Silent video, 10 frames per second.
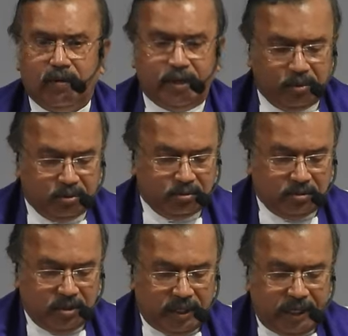When you
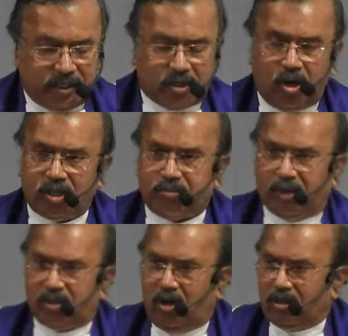read the
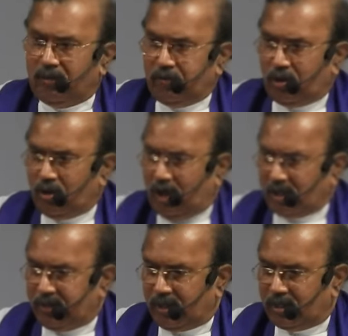Gospels, all the four
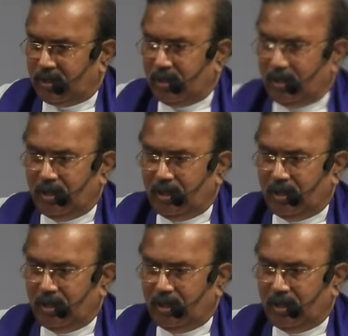Gospels,